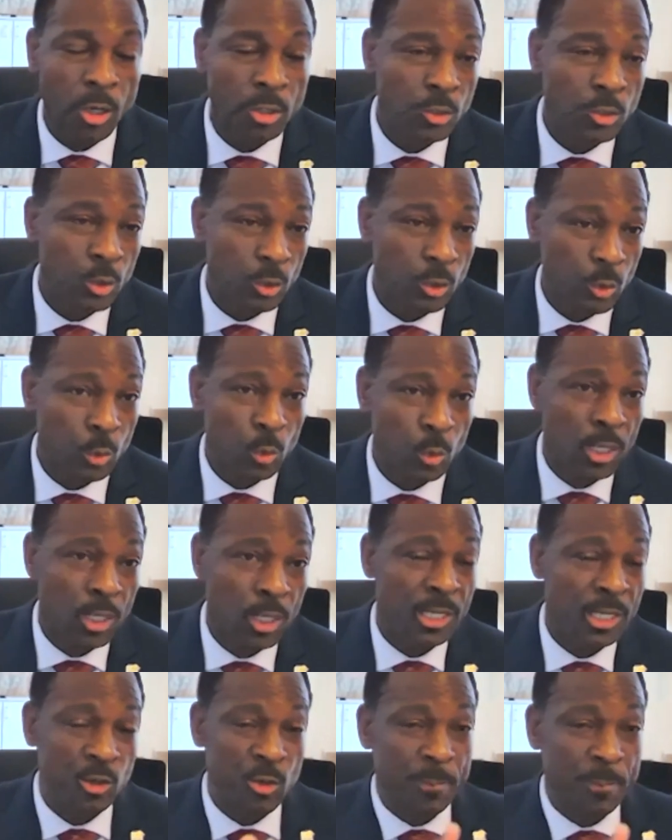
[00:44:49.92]
although you
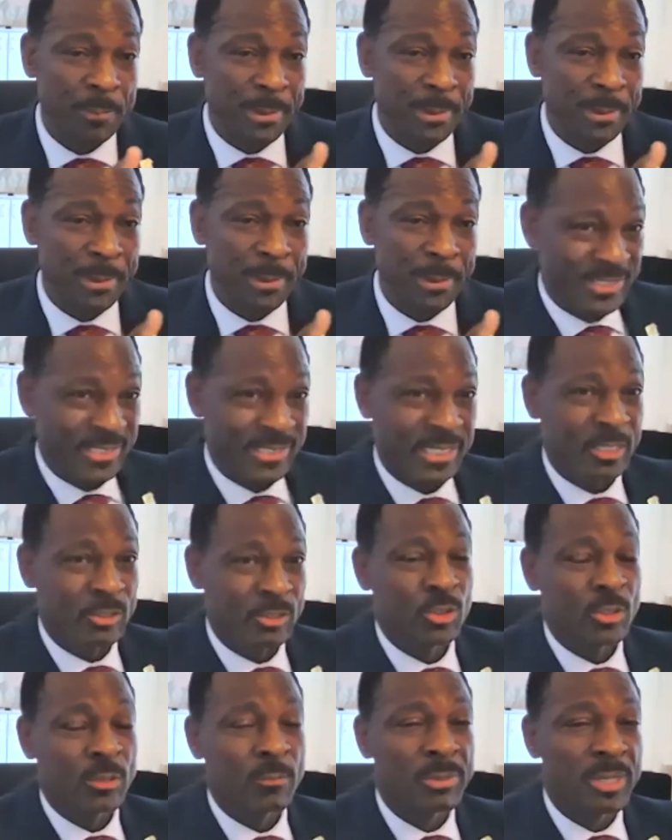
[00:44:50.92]
were in the private
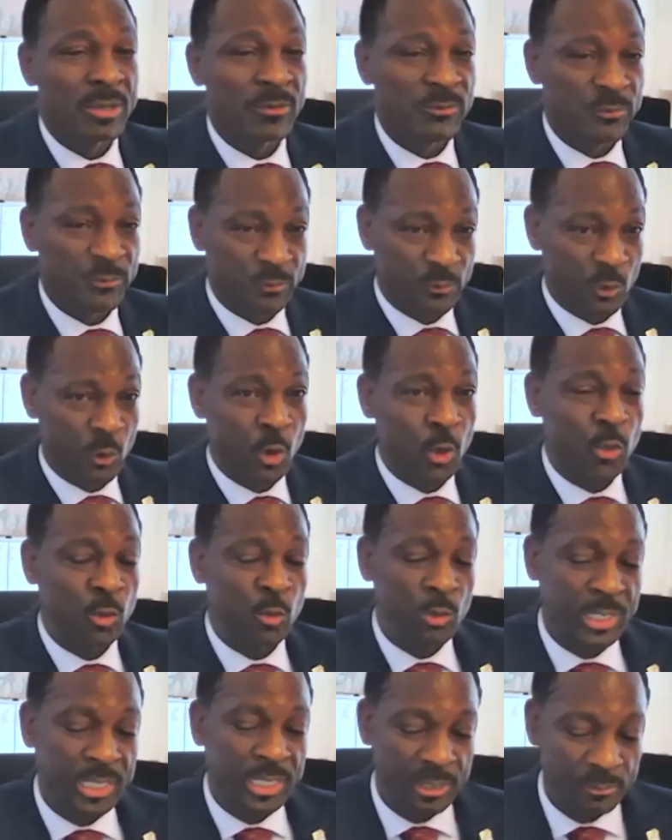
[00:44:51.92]
sector before
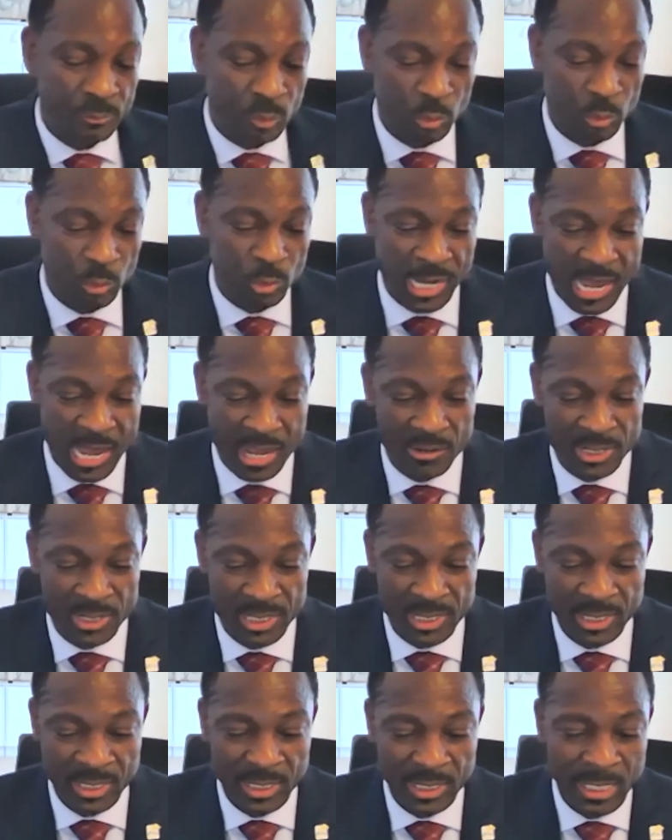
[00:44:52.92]
you came to the
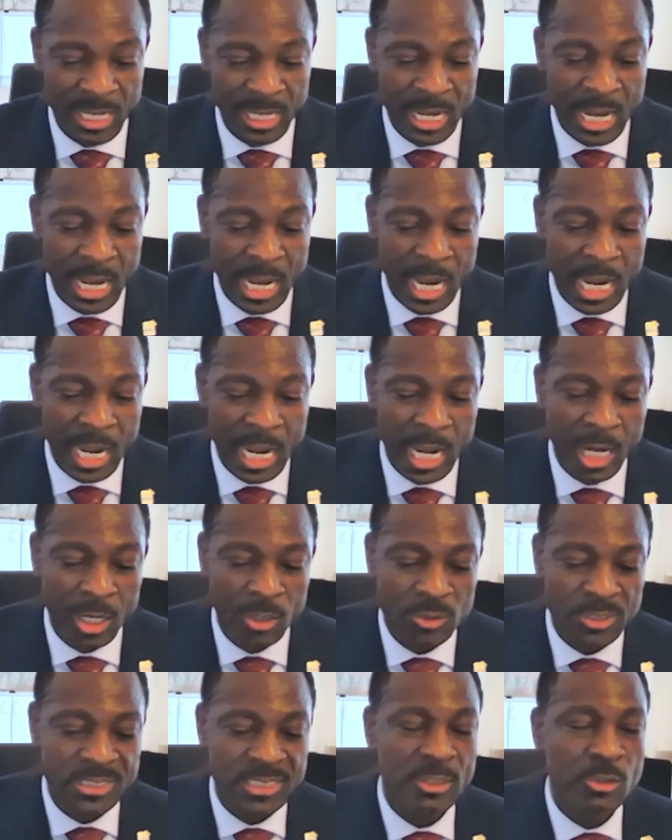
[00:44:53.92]
county,
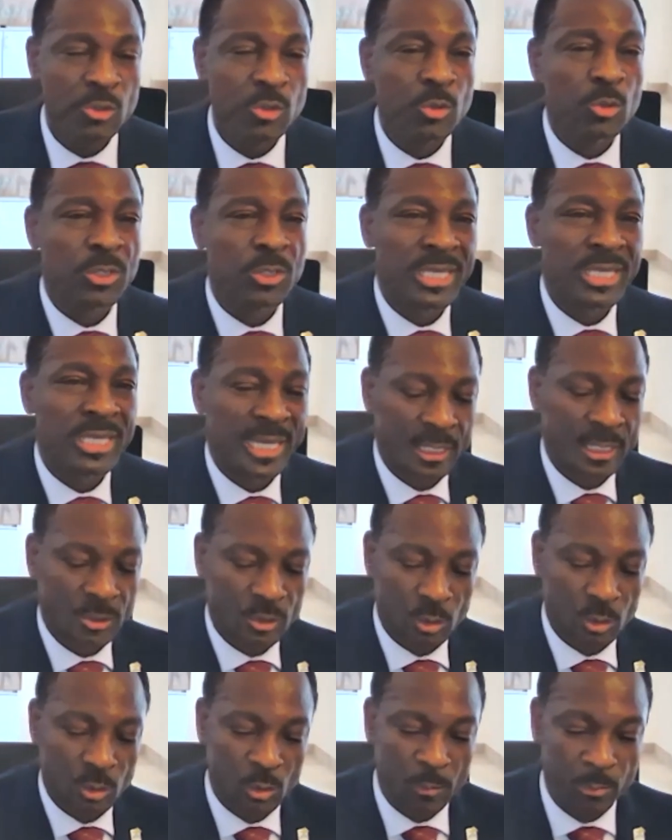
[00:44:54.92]
how did you
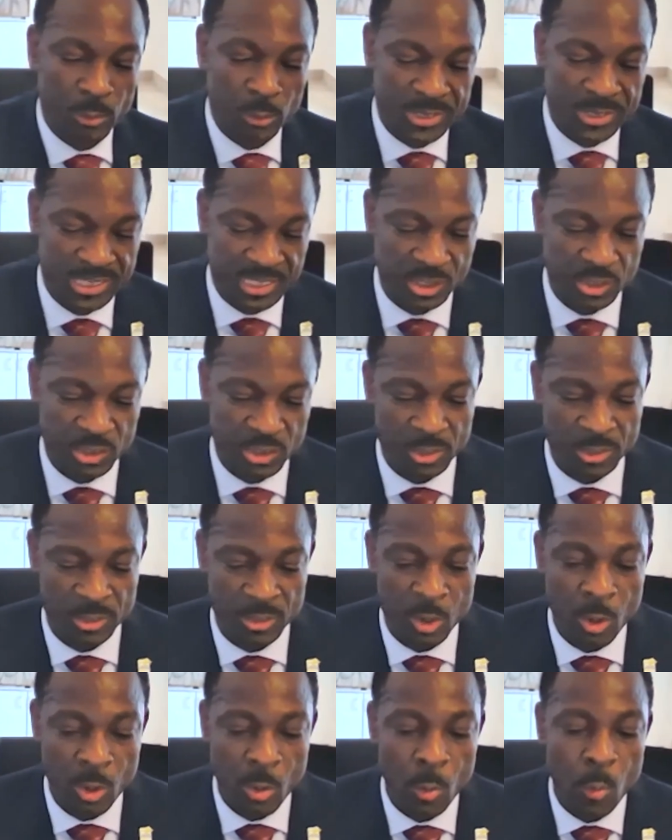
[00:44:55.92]
get to your
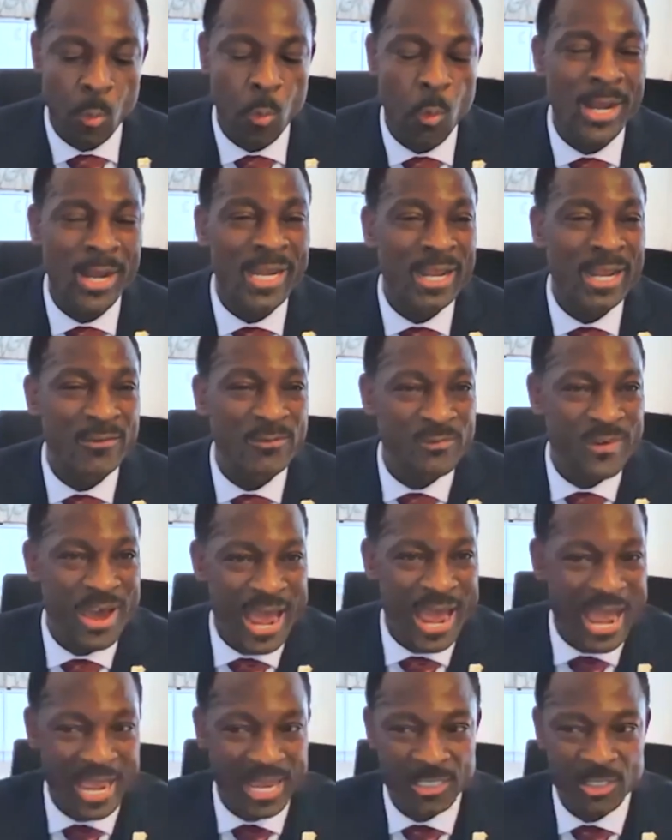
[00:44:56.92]
position? What
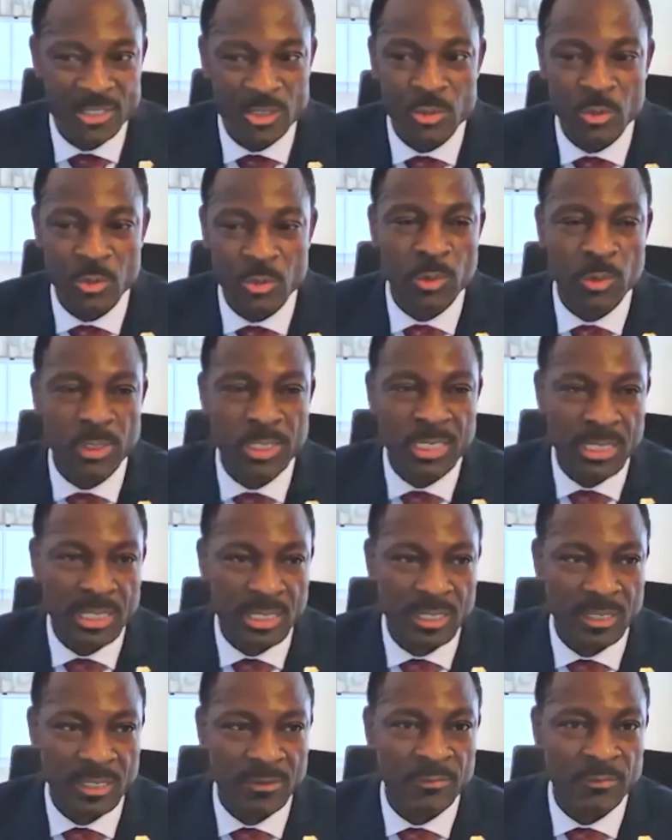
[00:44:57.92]
advice you would
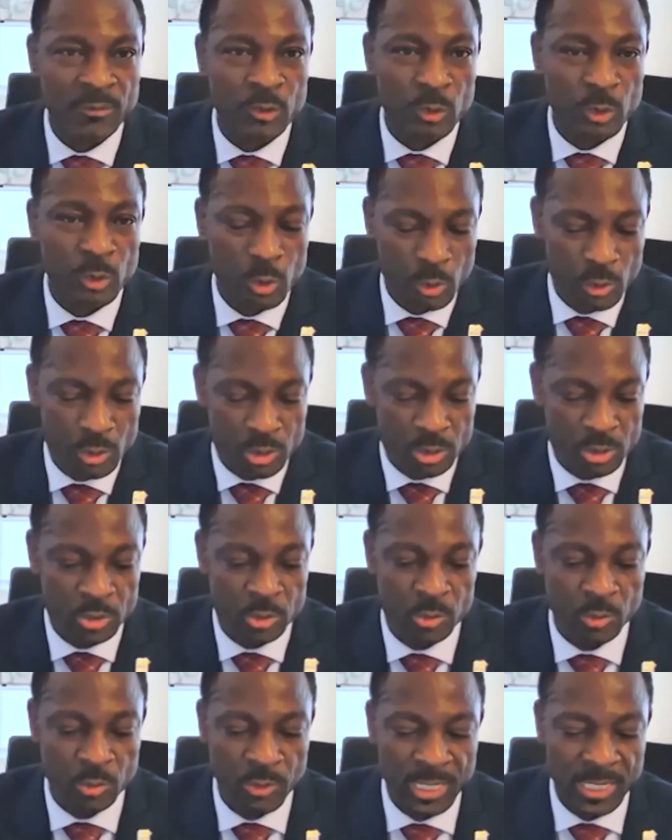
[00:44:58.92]
give to those
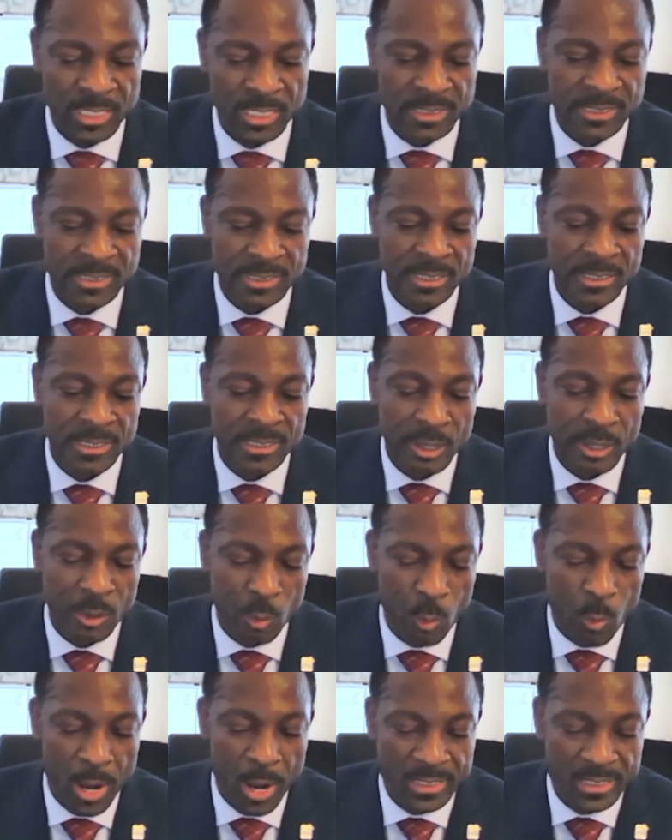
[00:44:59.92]
students
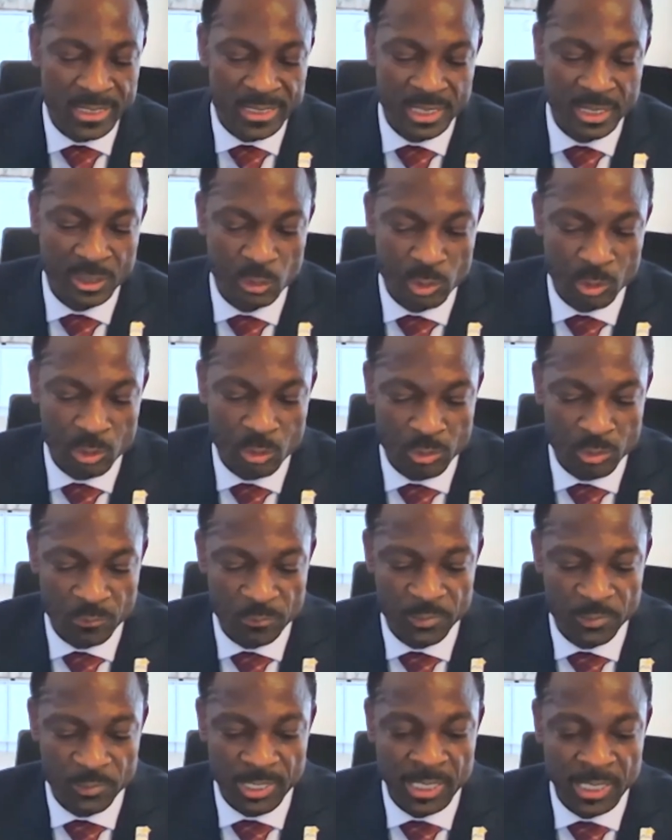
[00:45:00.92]
watching the
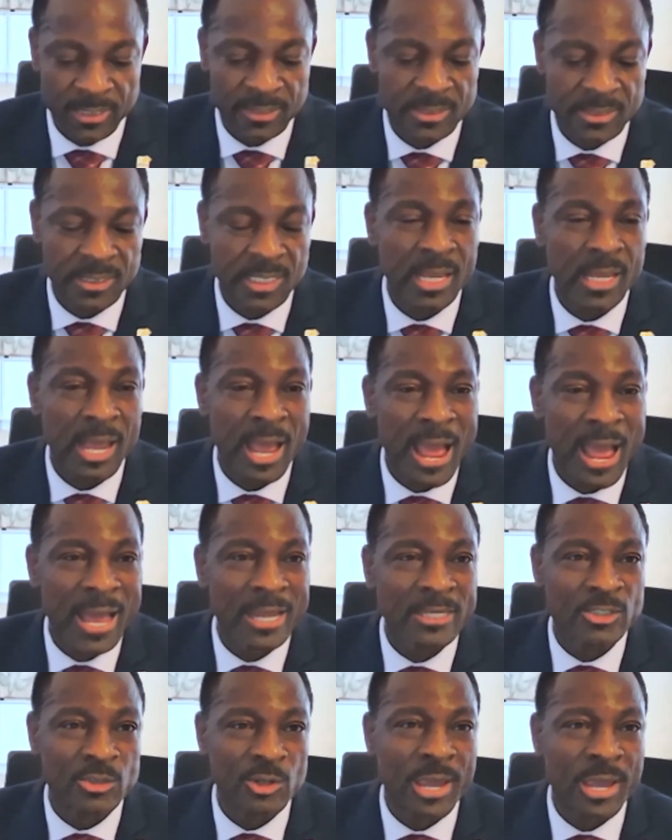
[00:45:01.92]
conference
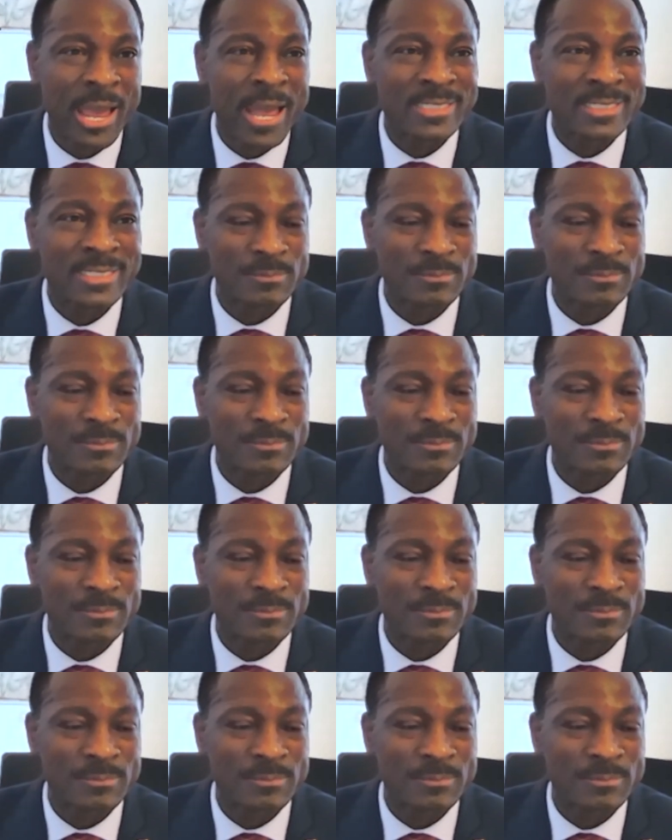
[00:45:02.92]
as they